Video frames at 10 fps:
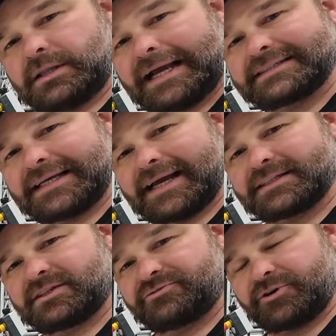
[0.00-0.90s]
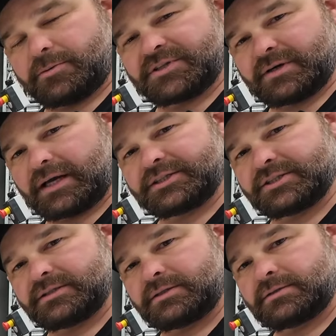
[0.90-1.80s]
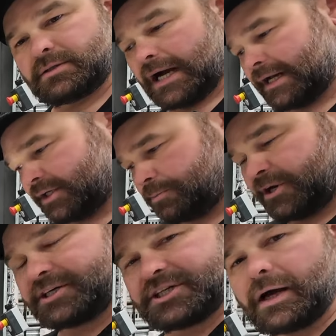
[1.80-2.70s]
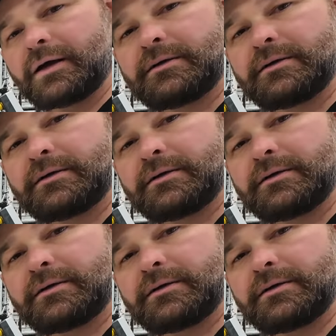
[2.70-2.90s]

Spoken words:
lactic acid fermentation under pressure.